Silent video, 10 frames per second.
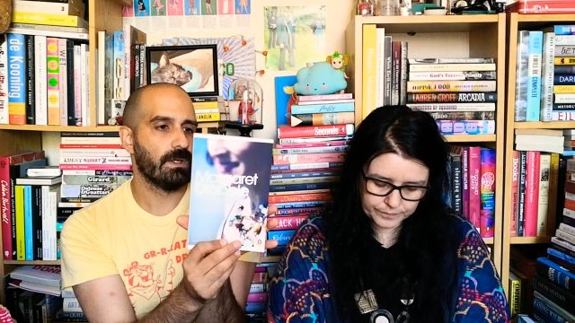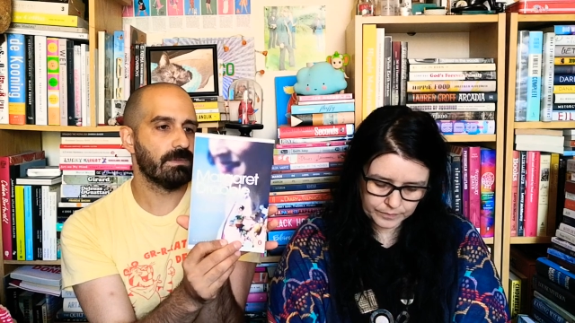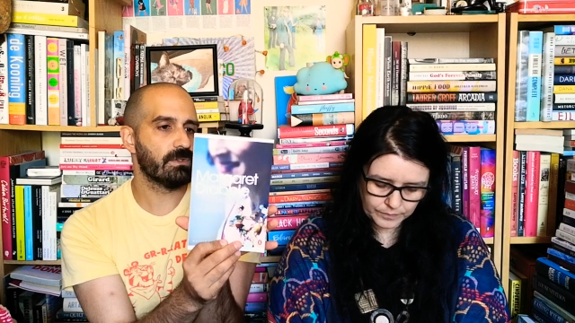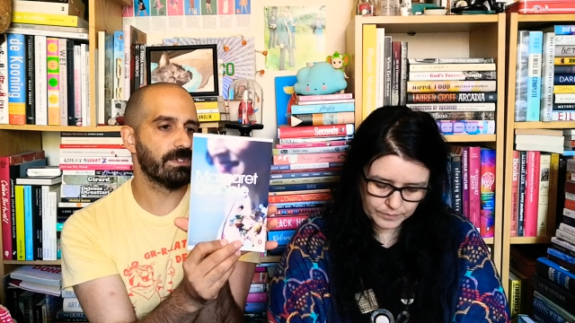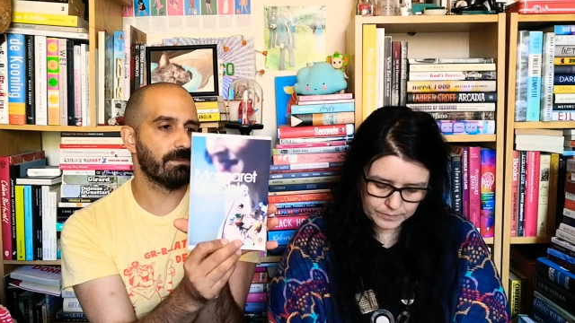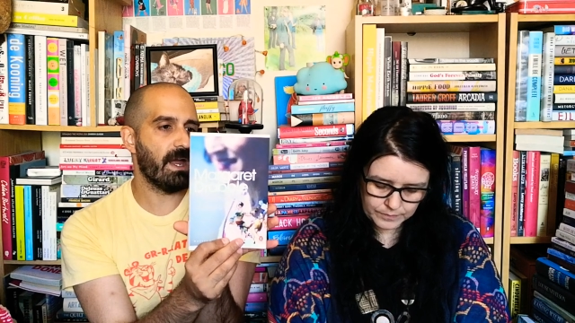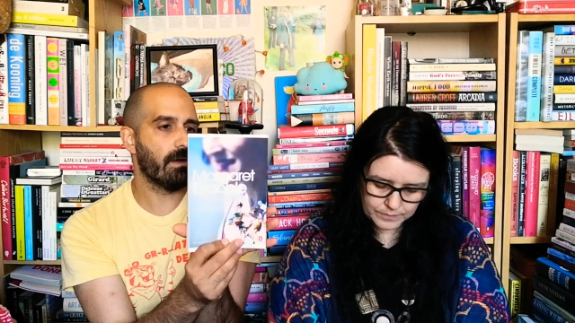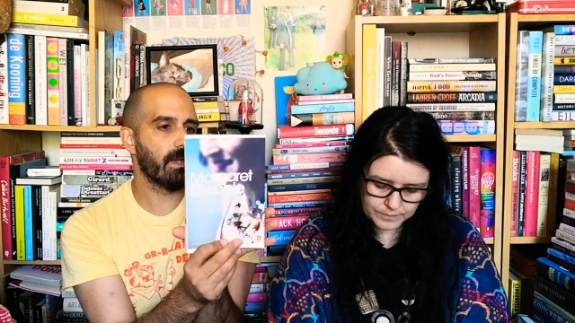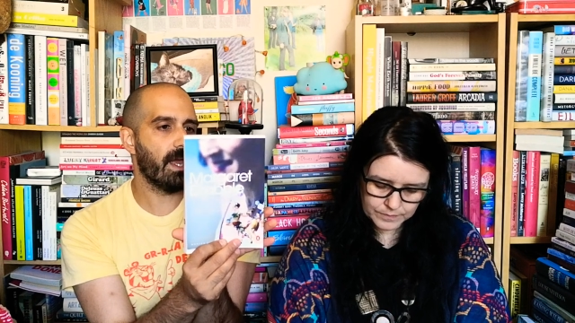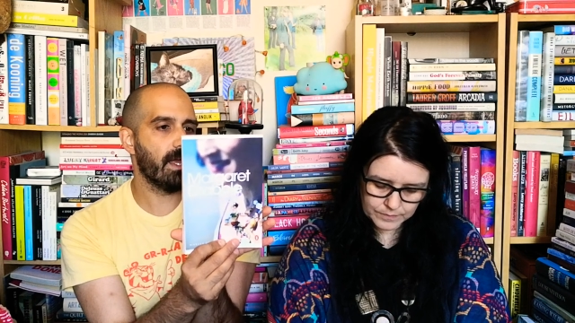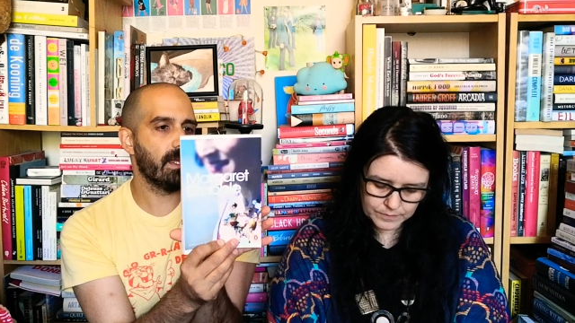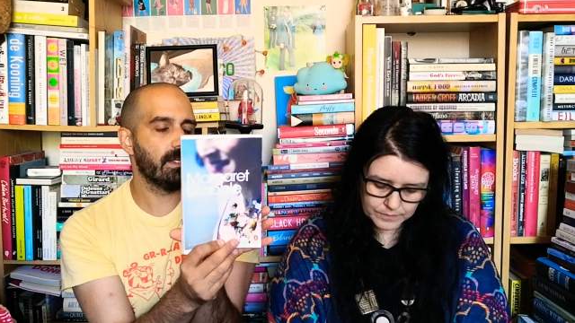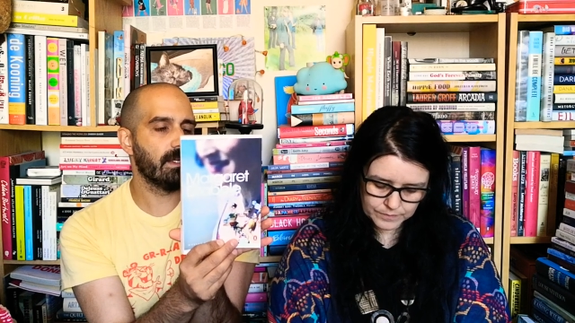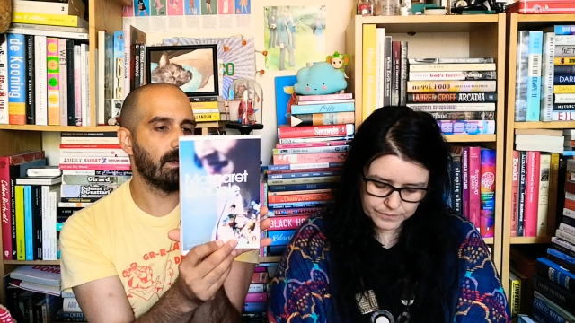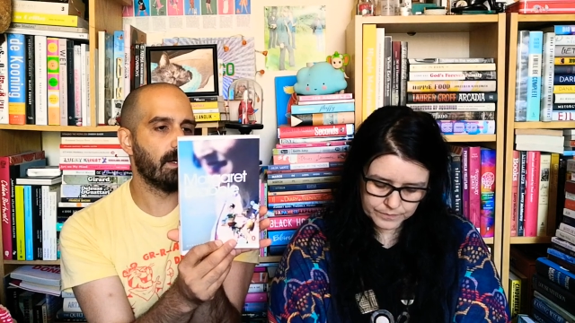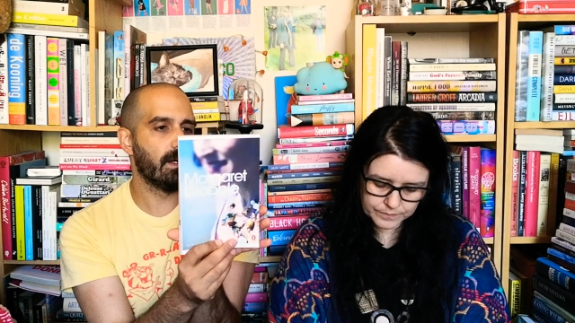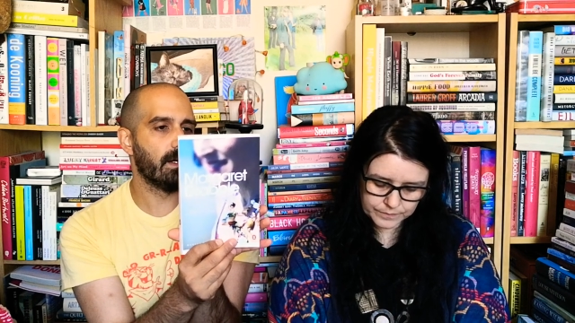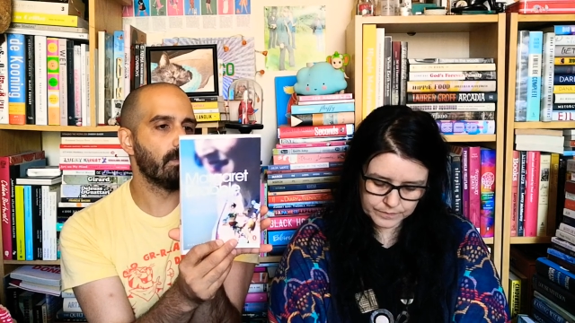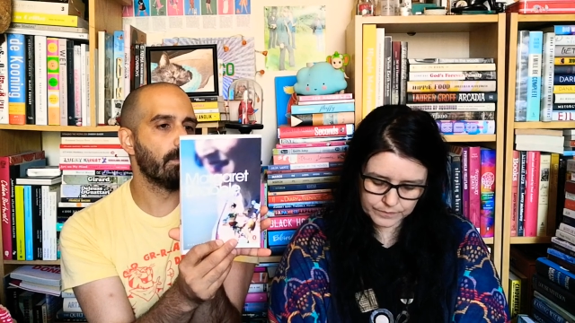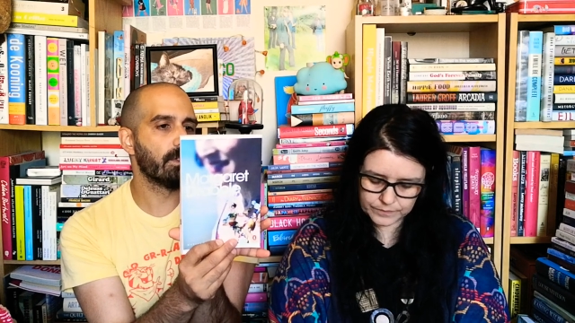Speaker 1: this one's about a
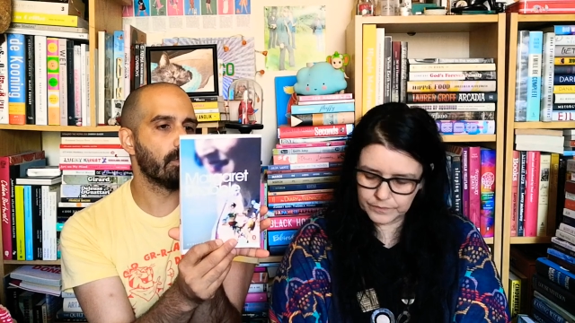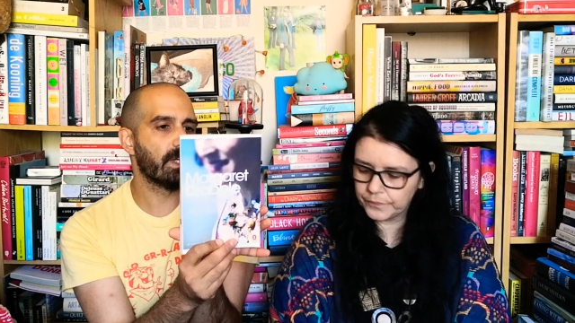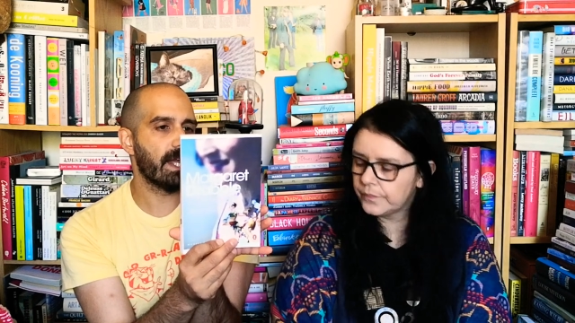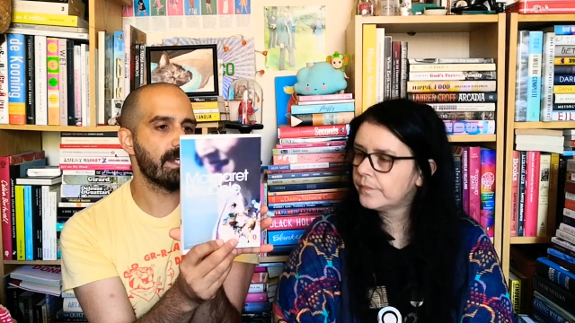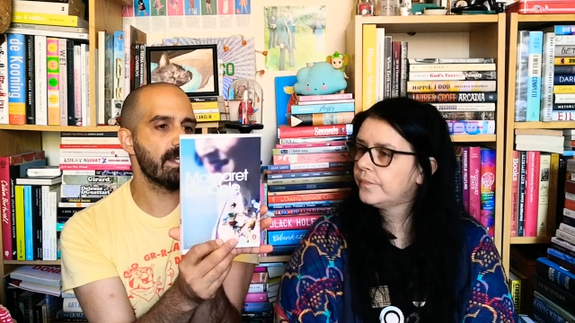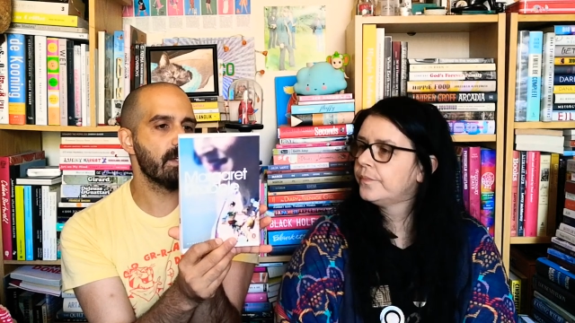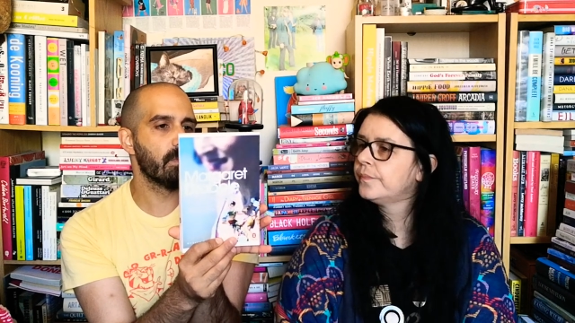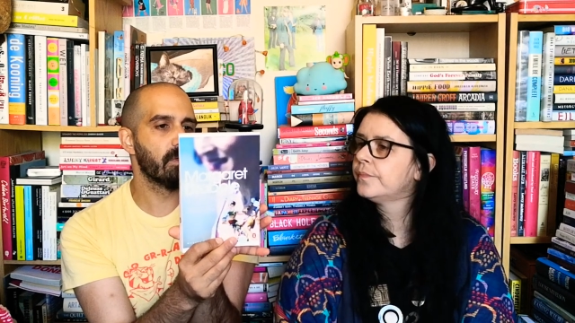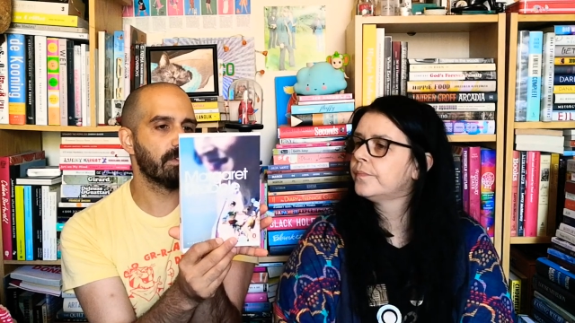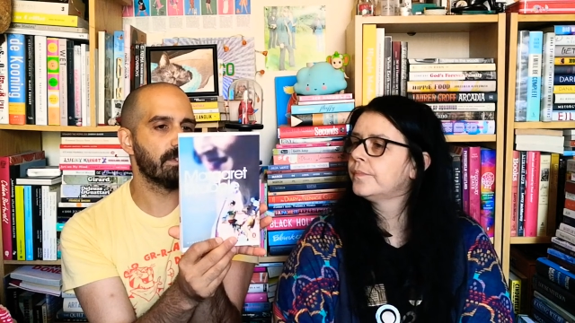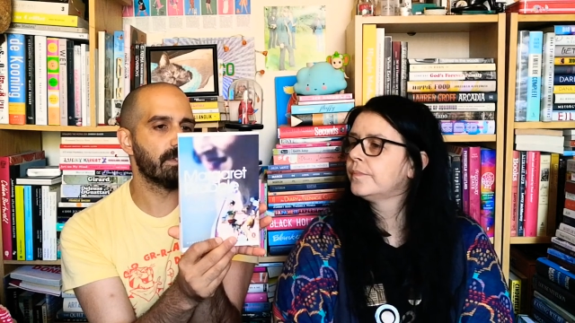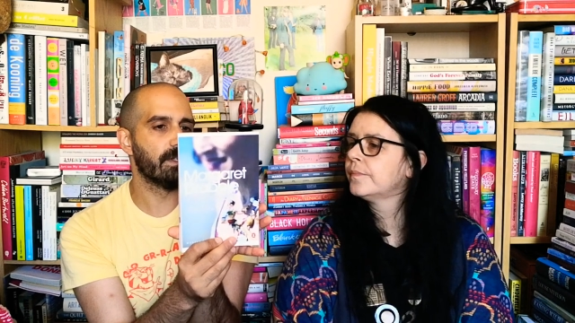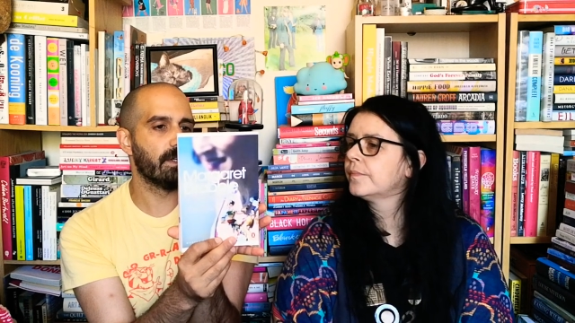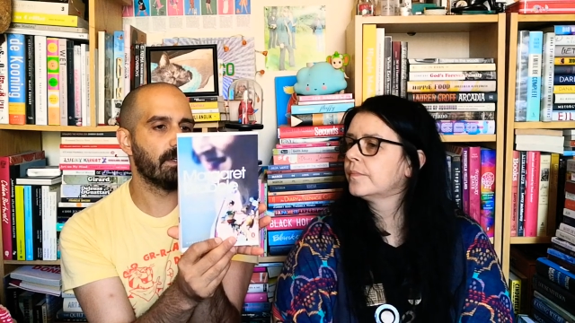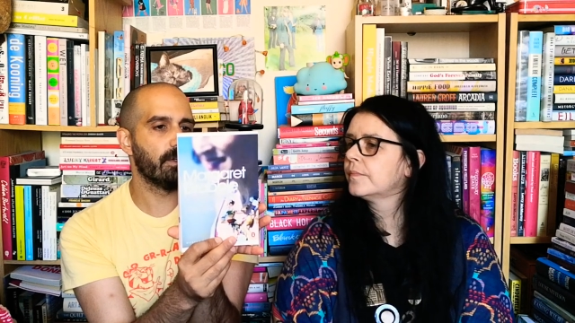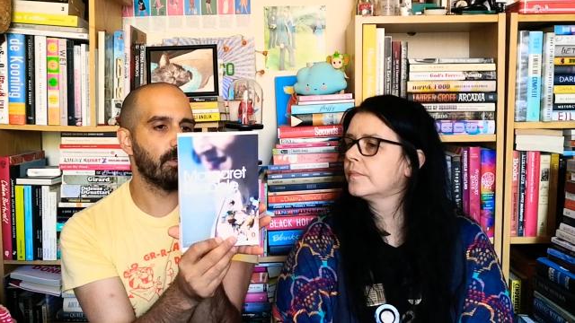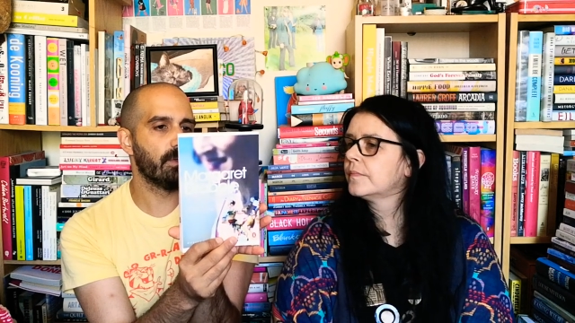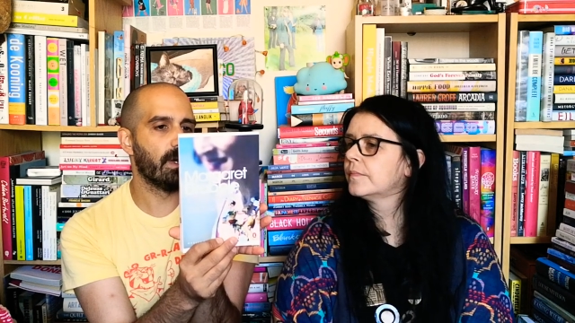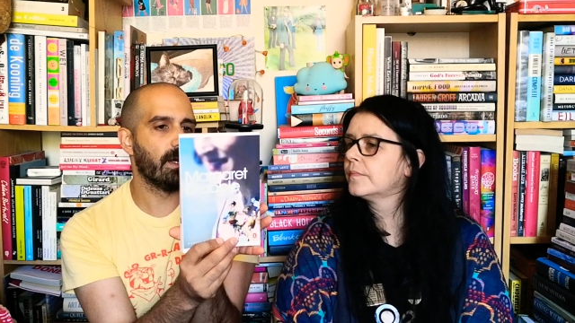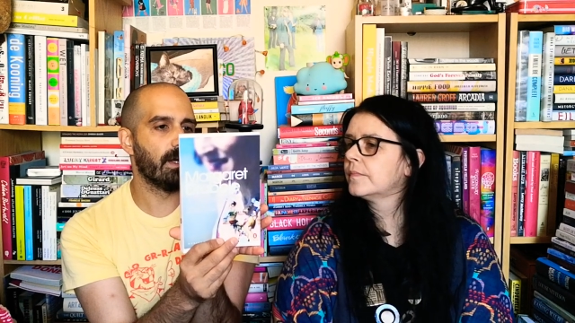uh, woman called Candida Wilton
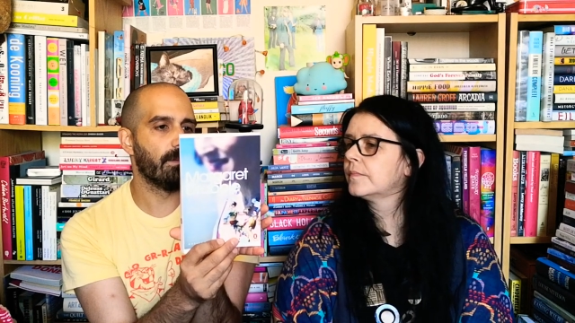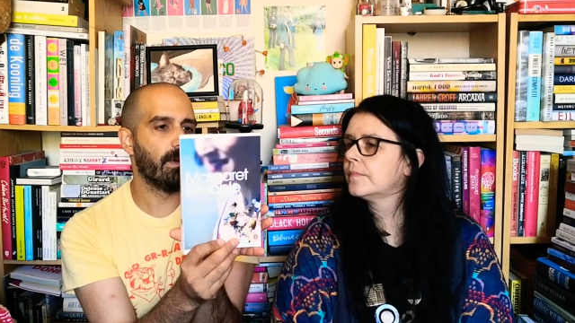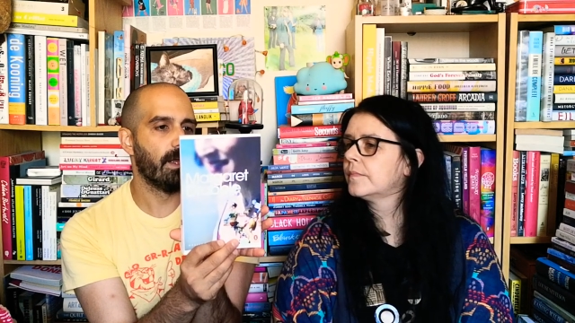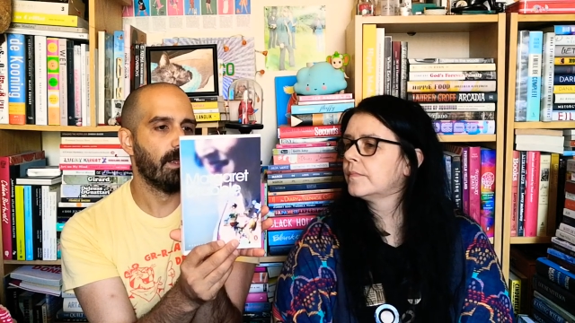who um,